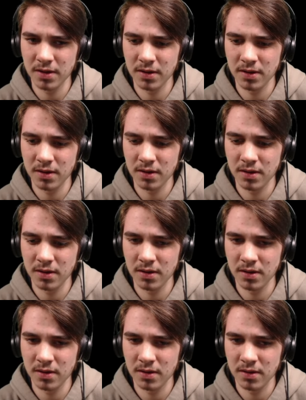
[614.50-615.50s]

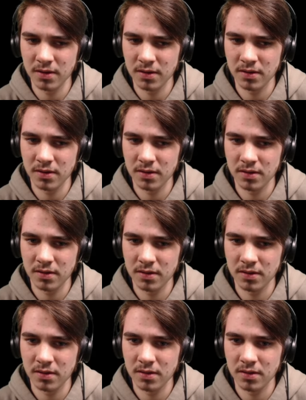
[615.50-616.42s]
No one is speaking in this clip.